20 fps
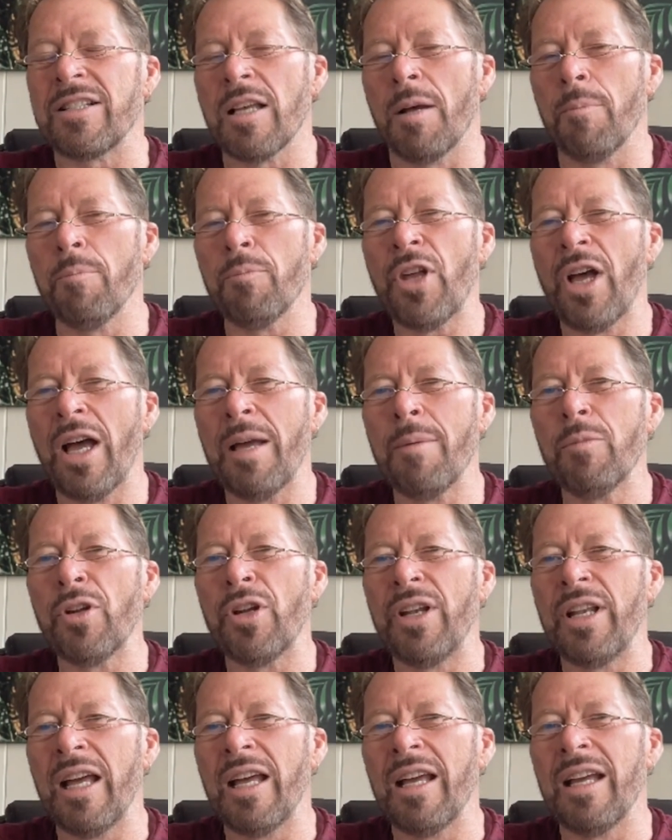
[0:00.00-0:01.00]
Sometime
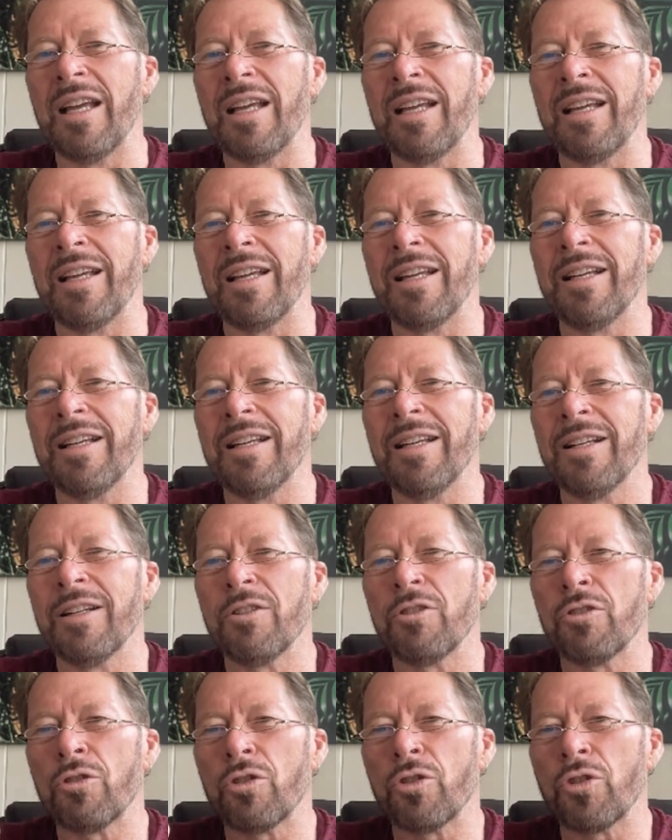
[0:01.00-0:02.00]
today,
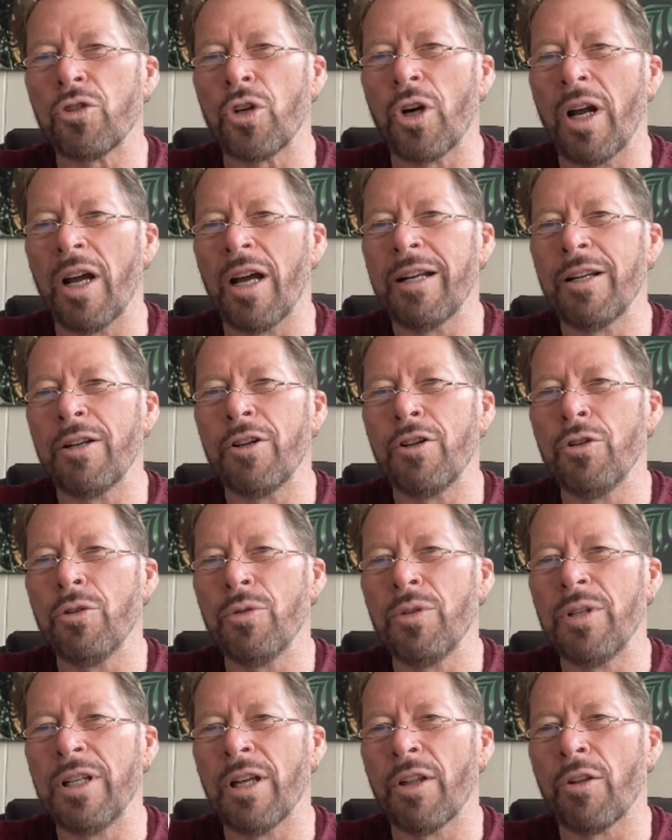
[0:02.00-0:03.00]
try to
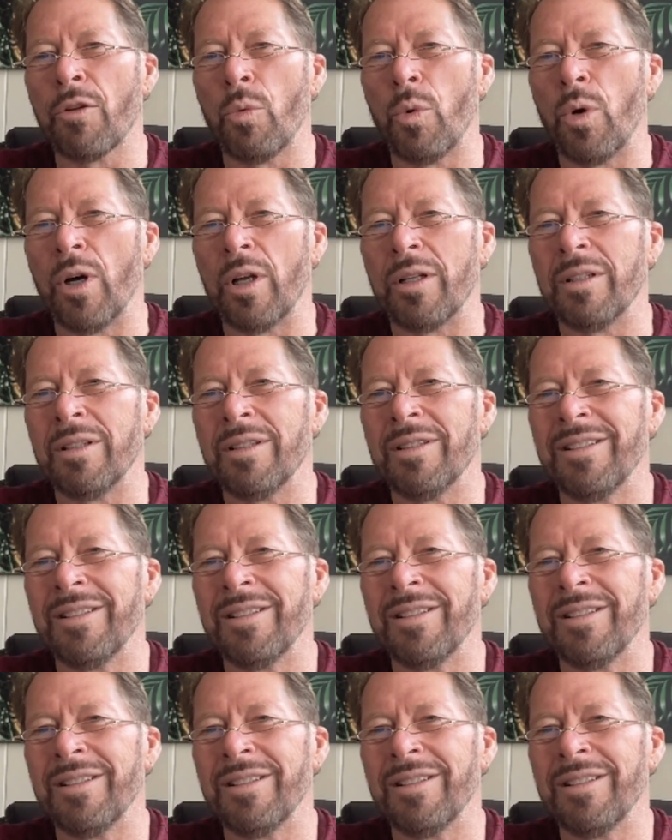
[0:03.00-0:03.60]
do the other one.